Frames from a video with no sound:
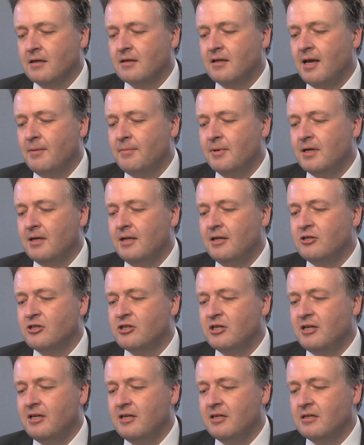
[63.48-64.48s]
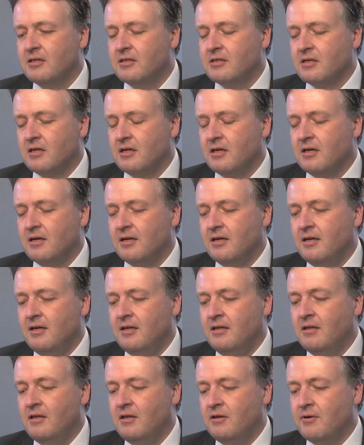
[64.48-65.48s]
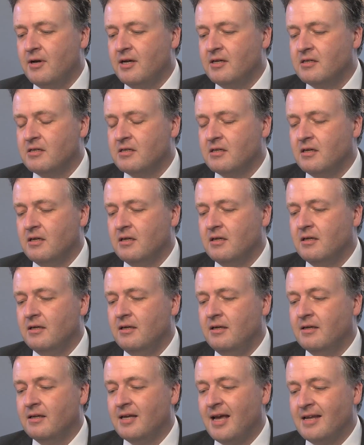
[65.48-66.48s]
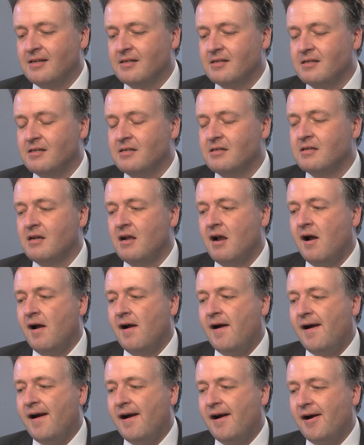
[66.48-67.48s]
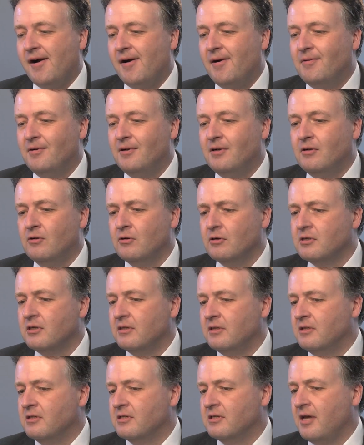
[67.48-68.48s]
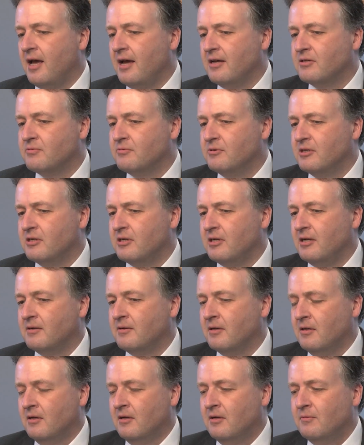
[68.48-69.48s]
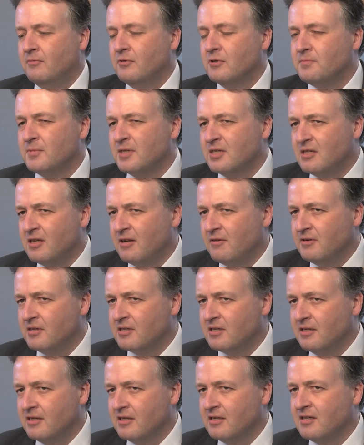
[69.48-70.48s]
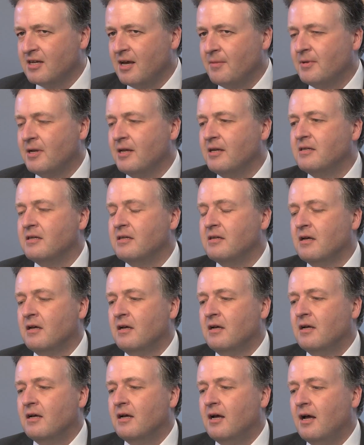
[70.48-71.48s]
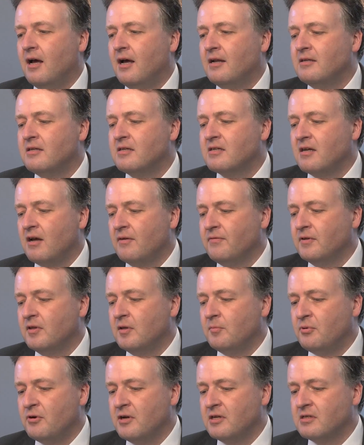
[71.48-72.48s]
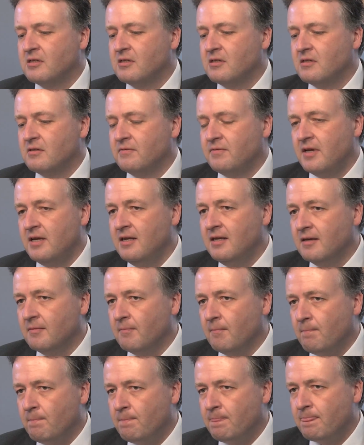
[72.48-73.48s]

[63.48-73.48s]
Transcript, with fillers: and chemical engineers uh, in the US, uh, in Kansas, uh, looked at this gas, which had was mysteriously contaminated uh, and discovered the presence of helium.